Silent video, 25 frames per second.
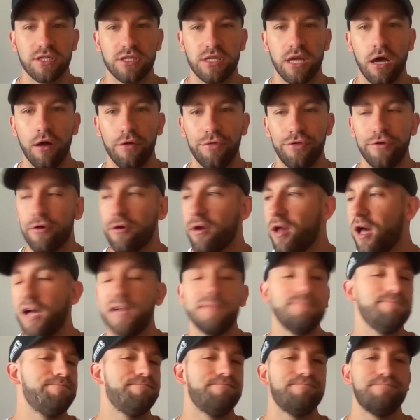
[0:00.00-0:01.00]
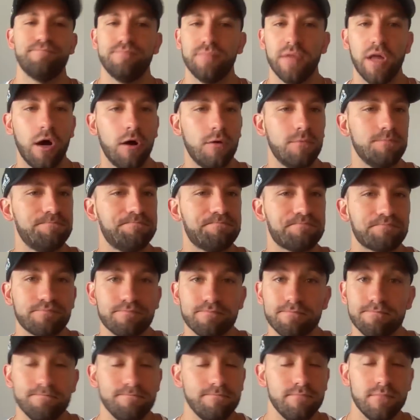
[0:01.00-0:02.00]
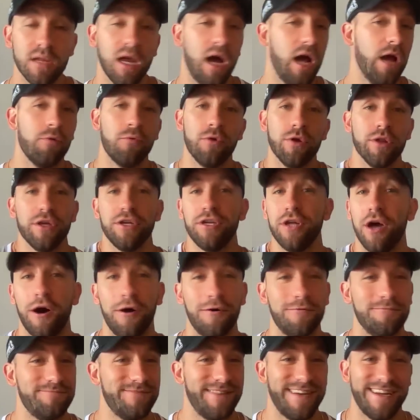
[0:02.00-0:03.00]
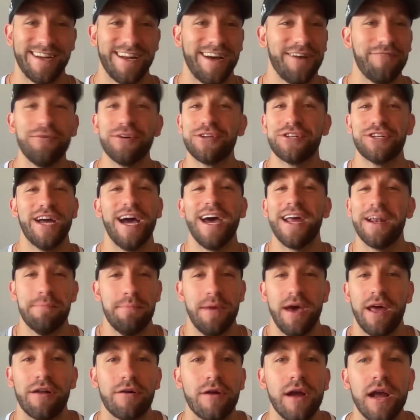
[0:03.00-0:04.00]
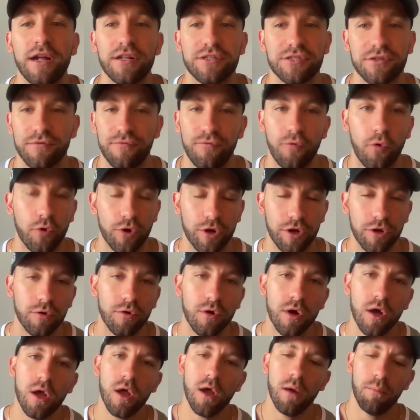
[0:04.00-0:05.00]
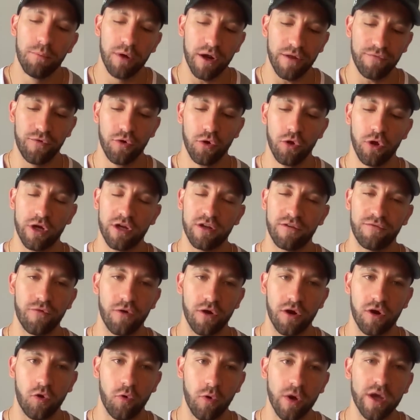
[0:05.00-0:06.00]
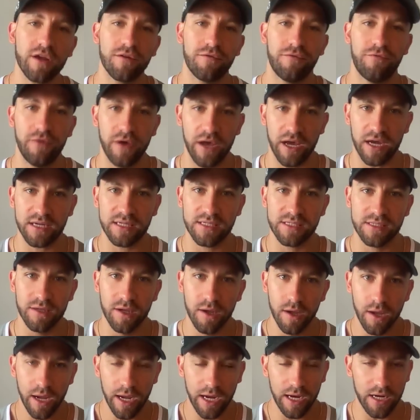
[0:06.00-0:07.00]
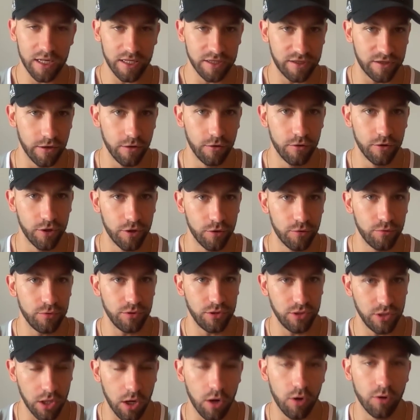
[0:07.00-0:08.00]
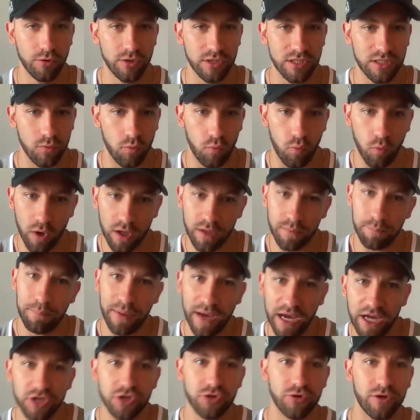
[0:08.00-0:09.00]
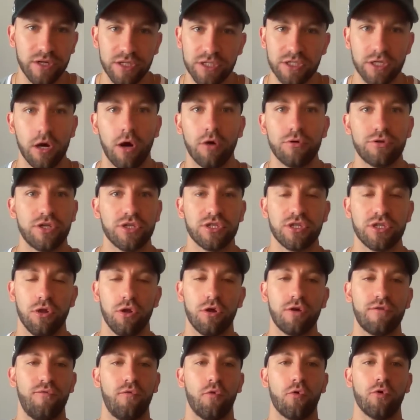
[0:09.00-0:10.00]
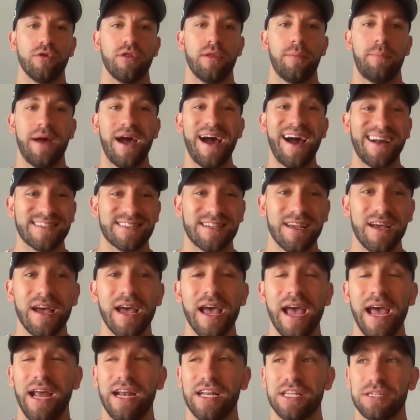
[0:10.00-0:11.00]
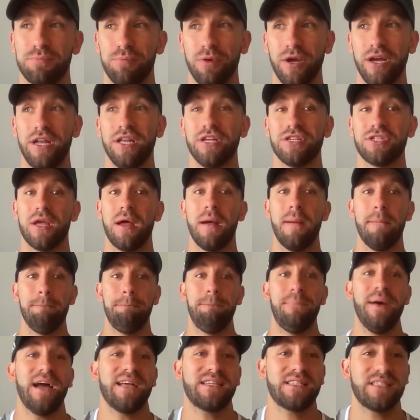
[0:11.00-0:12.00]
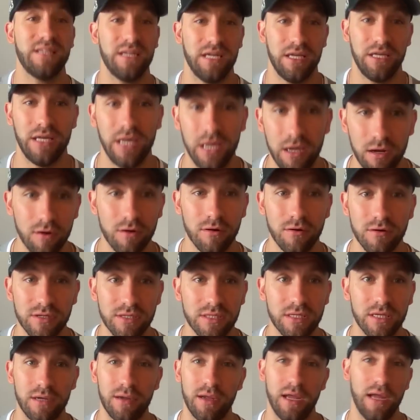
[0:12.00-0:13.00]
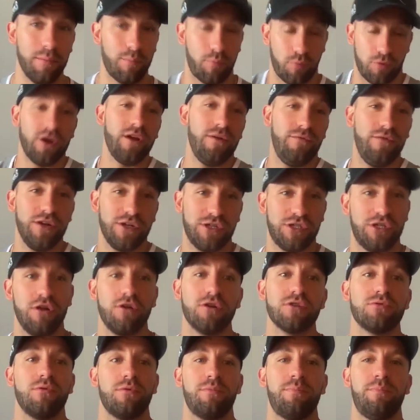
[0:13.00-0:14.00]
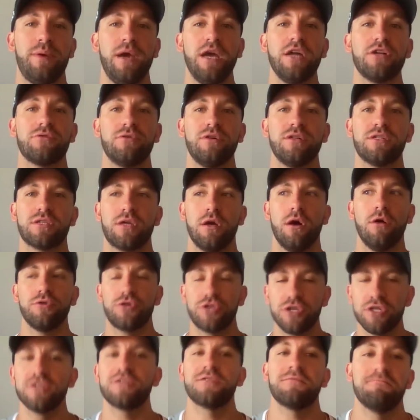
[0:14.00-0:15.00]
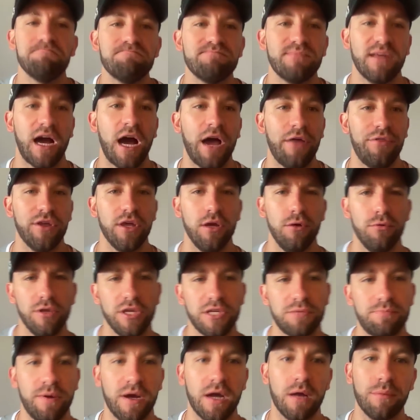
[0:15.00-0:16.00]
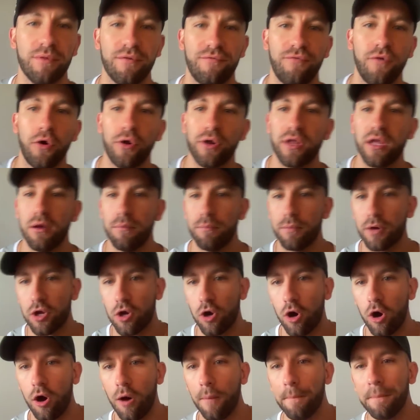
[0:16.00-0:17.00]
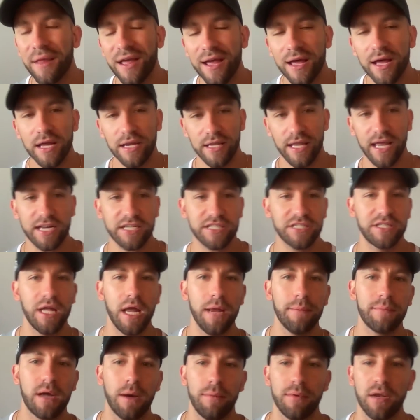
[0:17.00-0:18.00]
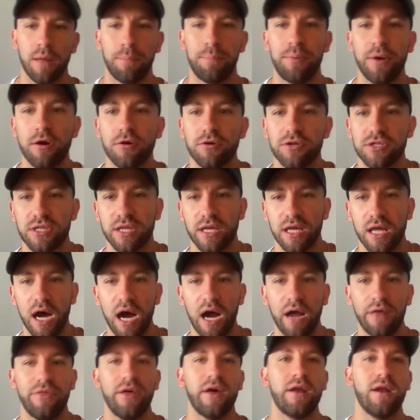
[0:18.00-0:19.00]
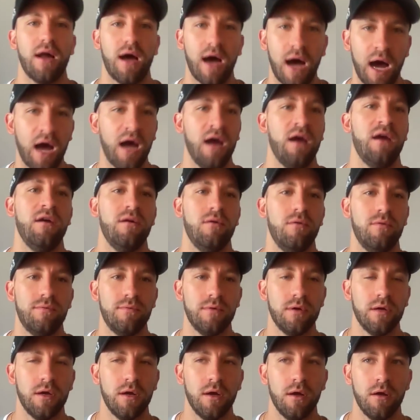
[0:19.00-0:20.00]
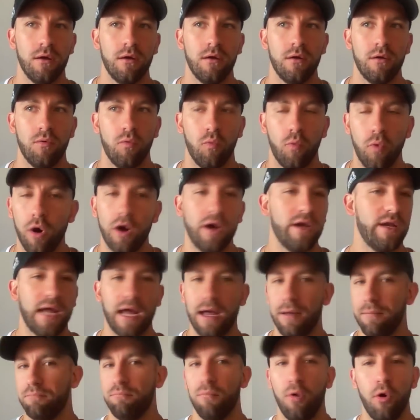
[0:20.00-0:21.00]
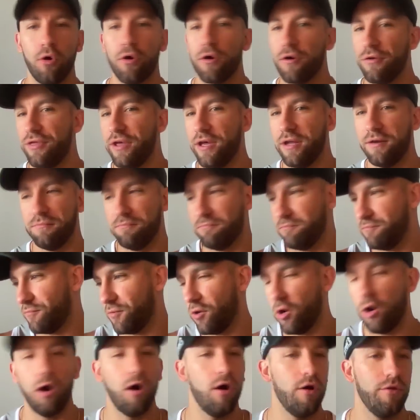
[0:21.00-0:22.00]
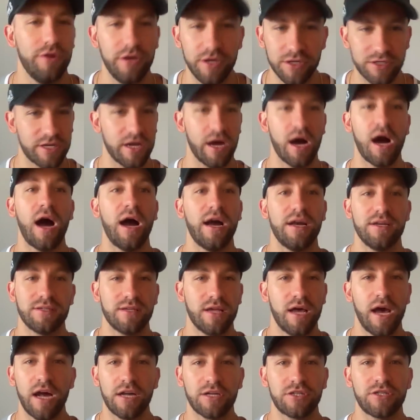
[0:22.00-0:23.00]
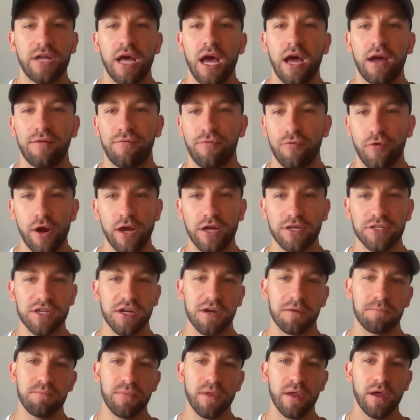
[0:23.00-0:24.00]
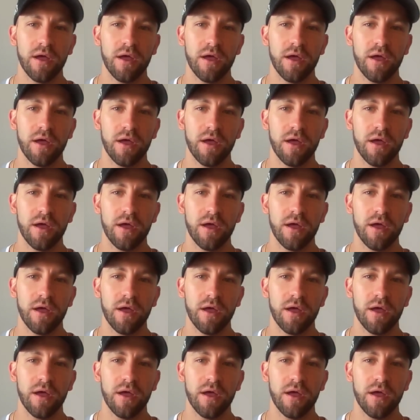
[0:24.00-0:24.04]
is healthy or not? Nope. I really don't, and I wish I had a better answer for you. But if you're looking for a quick fix and a dude who knows what Patriots coaches look for in the past and has played his best years in previous years with Patriots coaches, I think you at least pick up the phone and give him a call. Next name coming up here is the guy that I want more than all these guys. Hashtag phrasing.